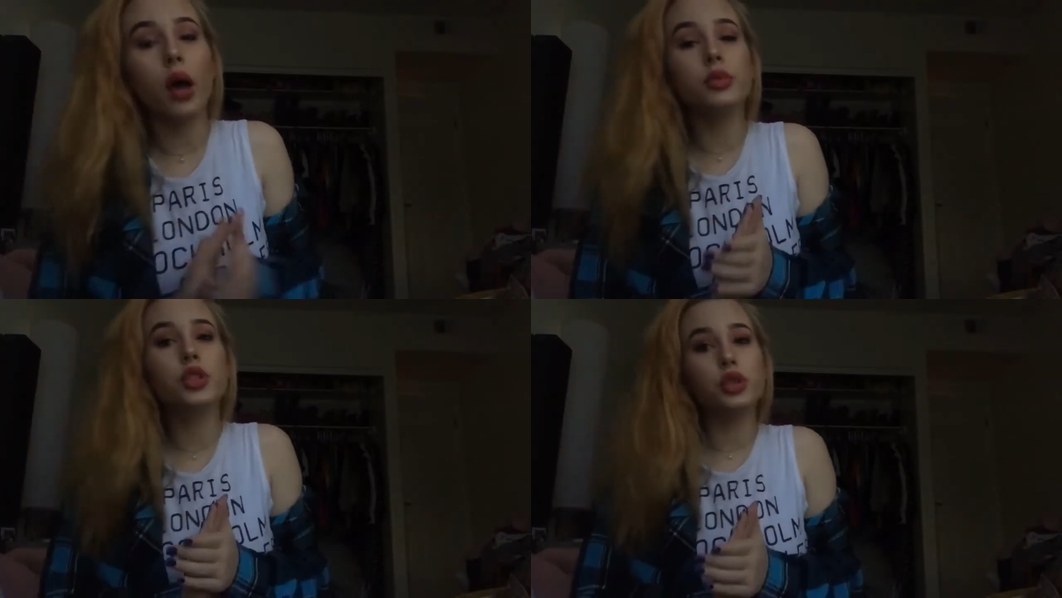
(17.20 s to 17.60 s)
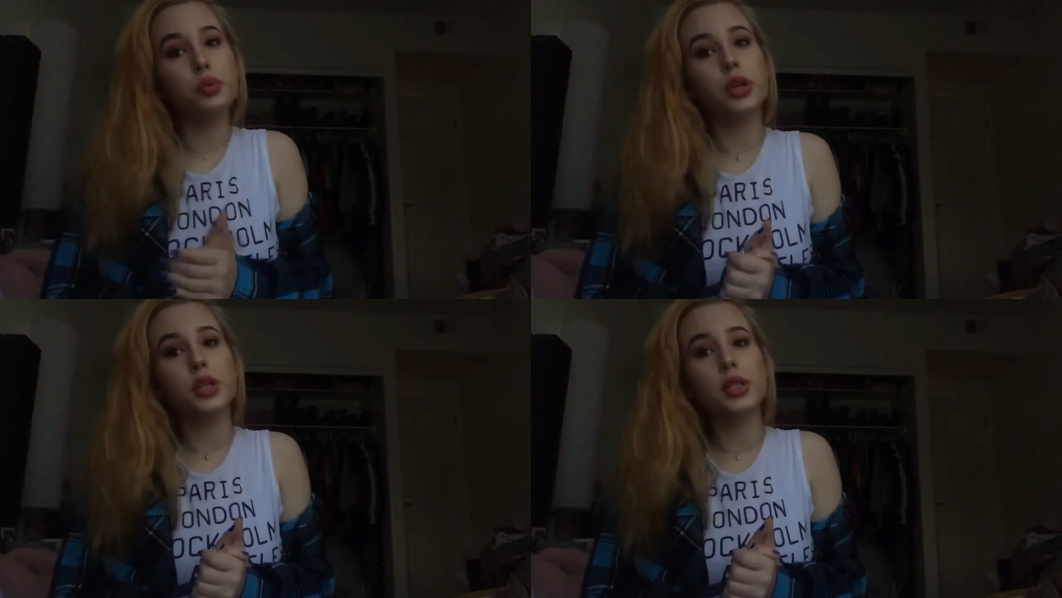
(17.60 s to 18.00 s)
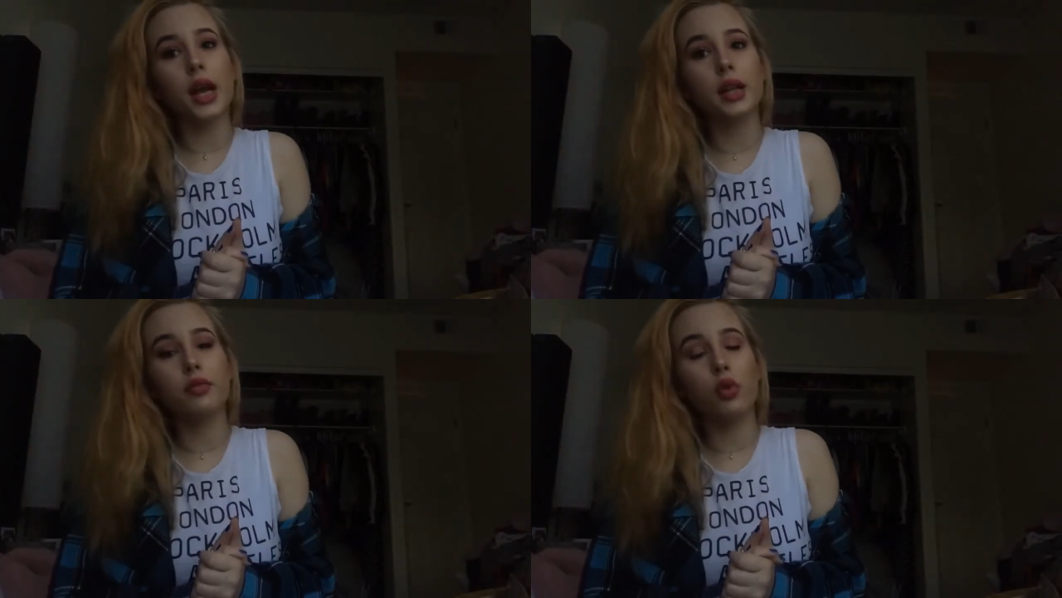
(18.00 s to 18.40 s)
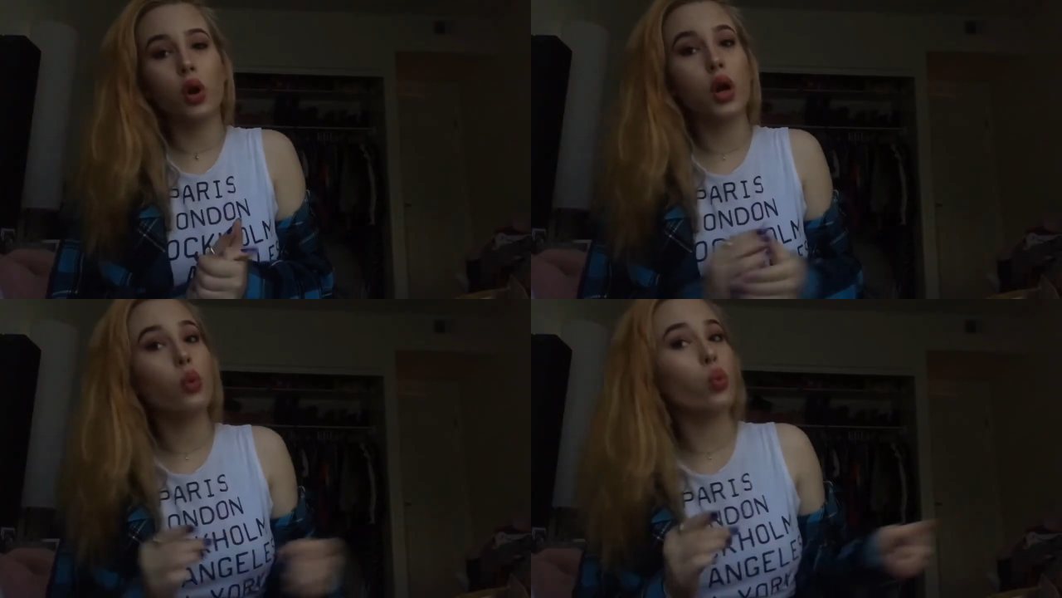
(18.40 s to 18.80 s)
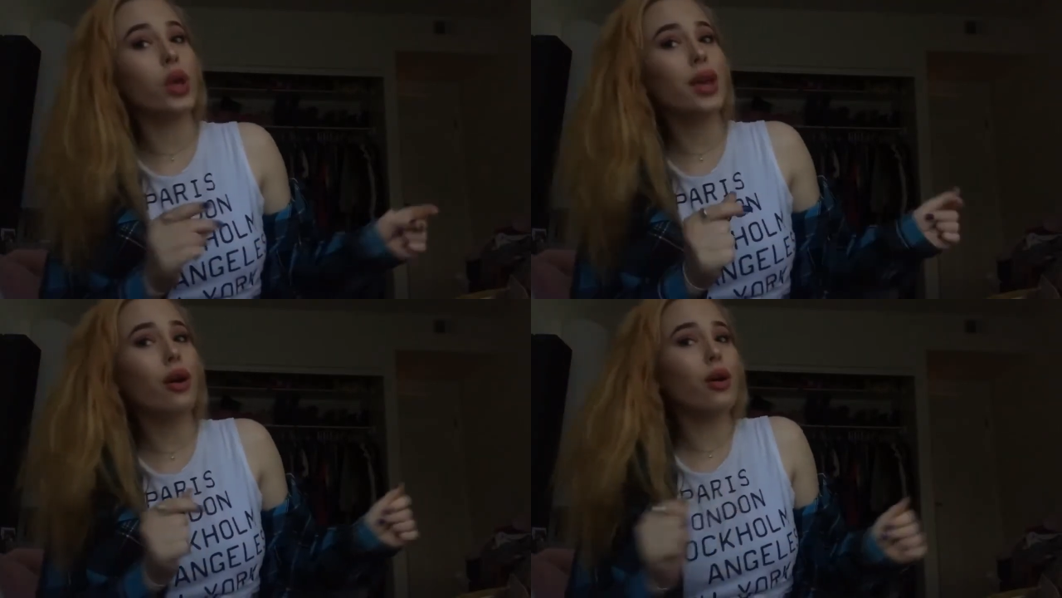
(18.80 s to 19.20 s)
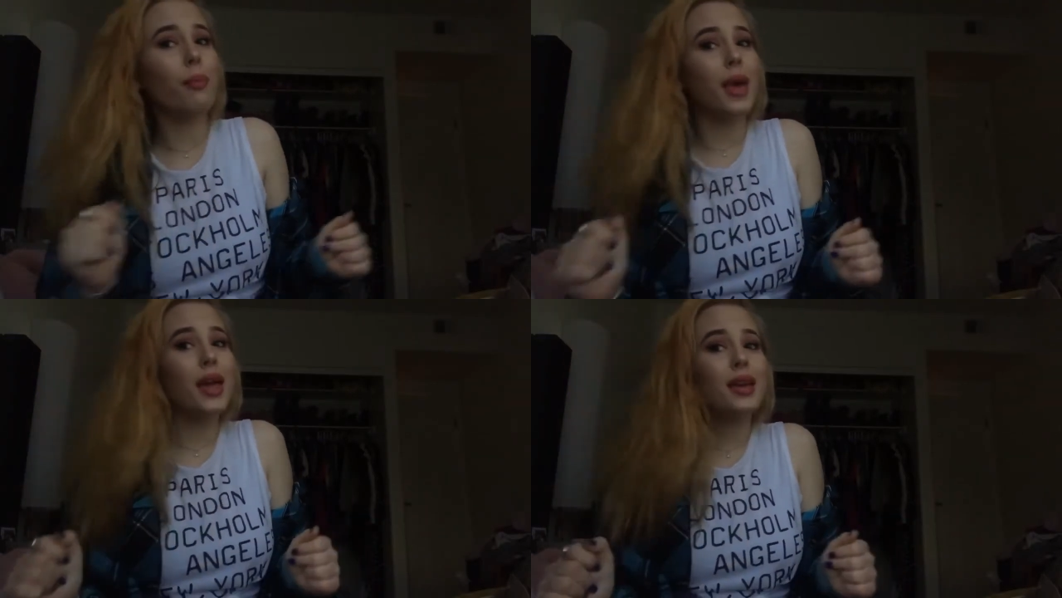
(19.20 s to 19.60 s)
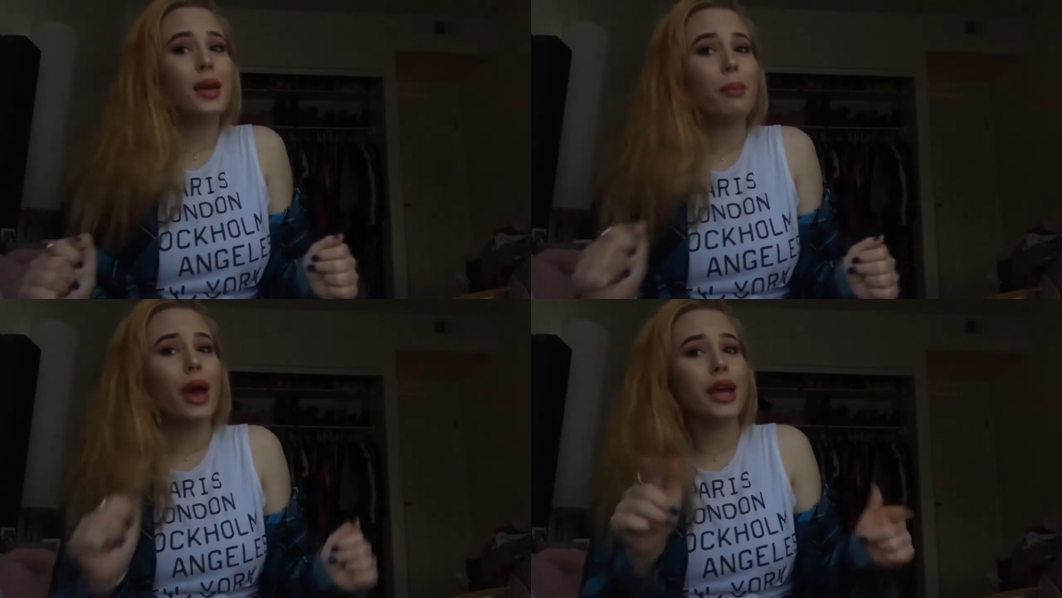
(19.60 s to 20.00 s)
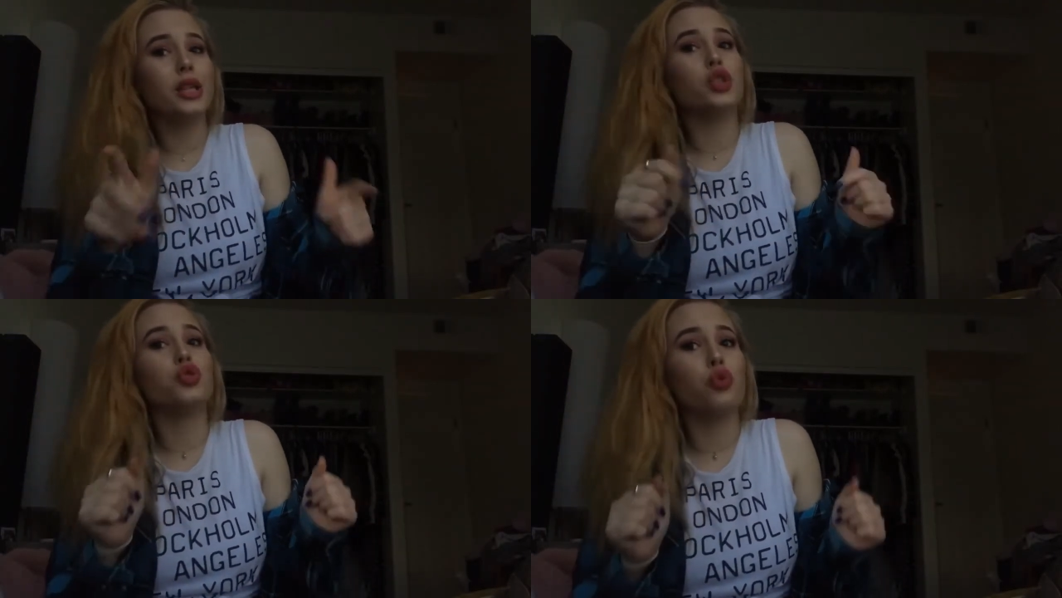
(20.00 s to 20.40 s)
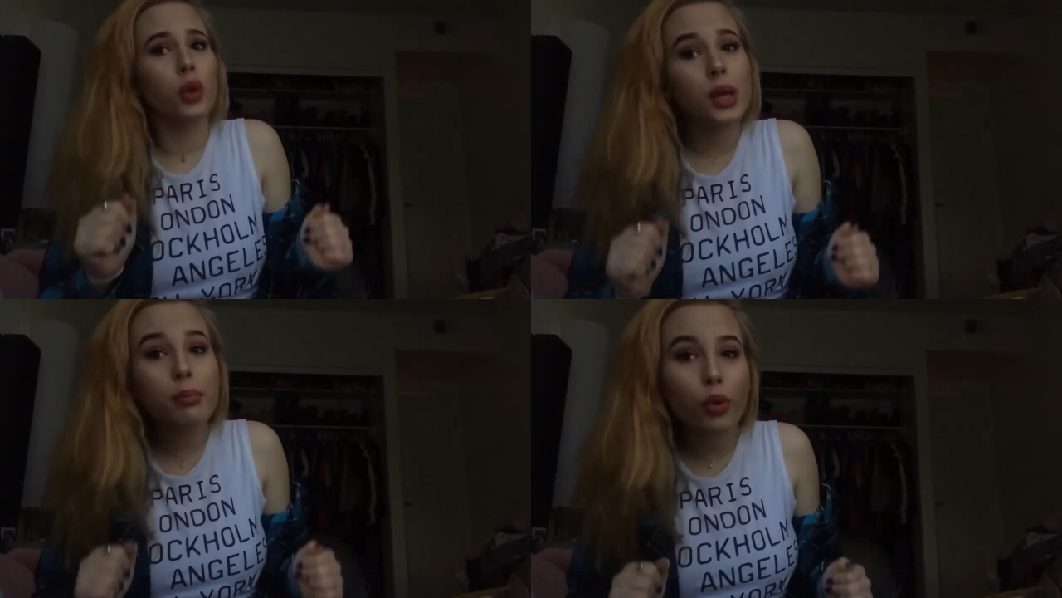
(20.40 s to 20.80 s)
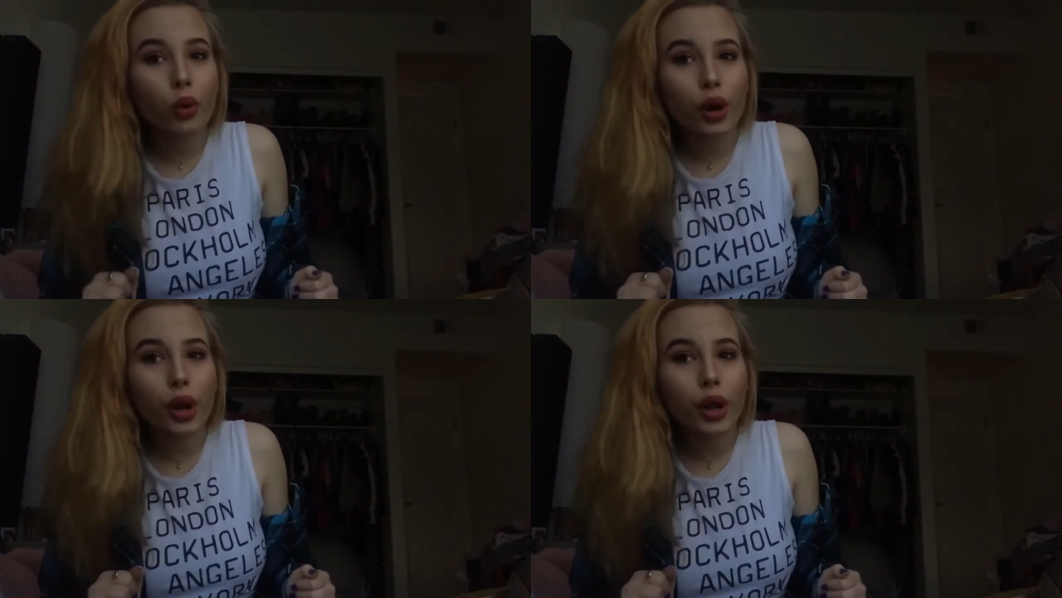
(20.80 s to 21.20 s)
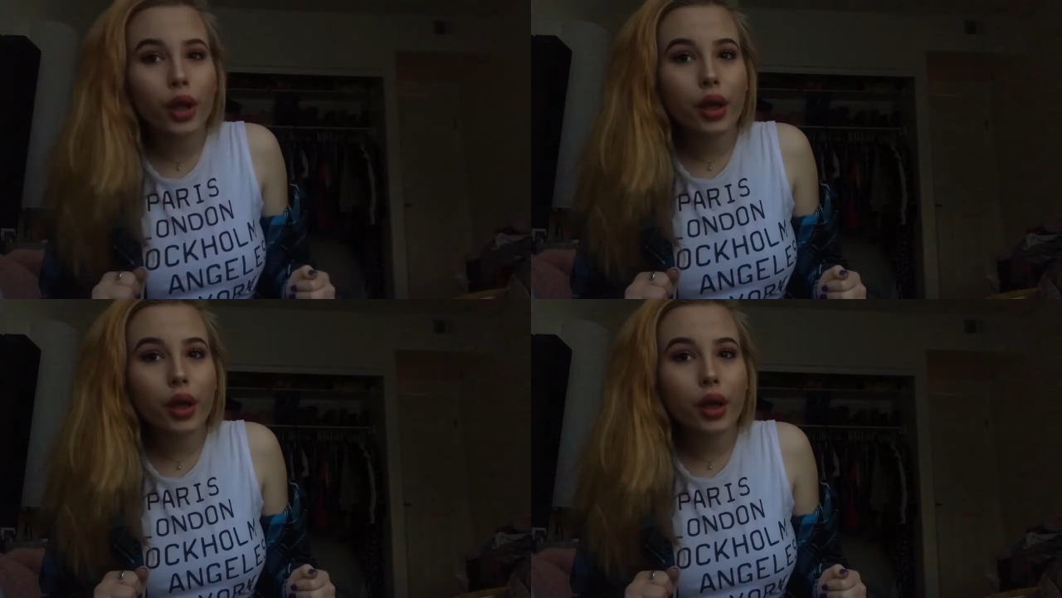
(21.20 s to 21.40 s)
I'm super excited for. We are making my dream board.